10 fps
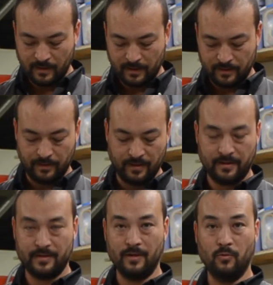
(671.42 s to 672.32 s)
So this
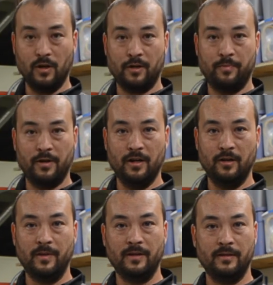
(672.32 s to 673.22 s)
is a work
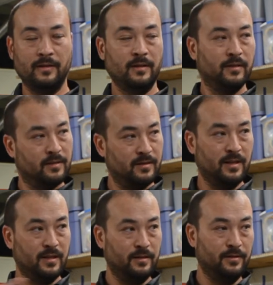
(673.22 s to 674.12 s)
probe that
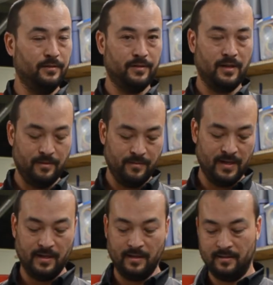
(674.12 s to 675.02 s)
I use on the
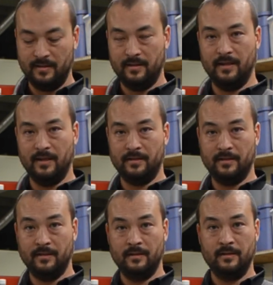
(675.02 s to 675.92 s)
mill, and
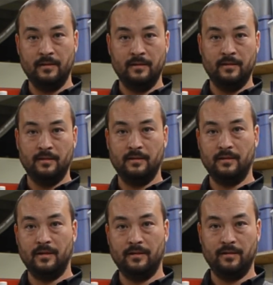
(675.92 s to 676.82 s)

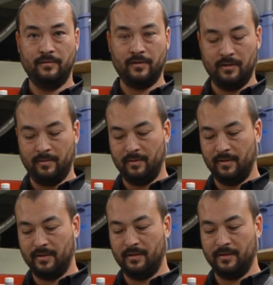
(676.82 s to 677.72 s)
I don't know if you're going to be able to
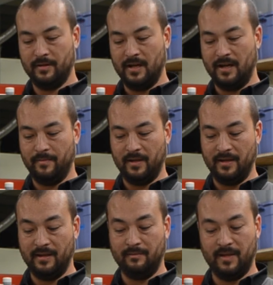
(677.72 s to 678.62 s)
see this or not, but
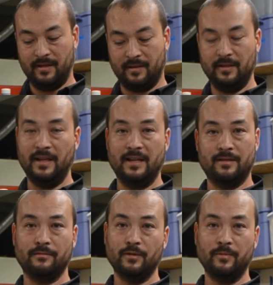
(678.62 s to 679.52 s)
it basically has a
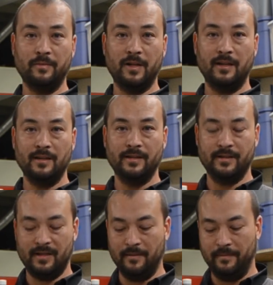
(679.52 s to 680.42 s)
ruby ball on the
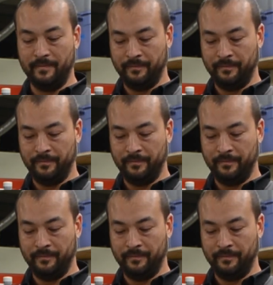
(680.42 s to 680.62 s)
tip.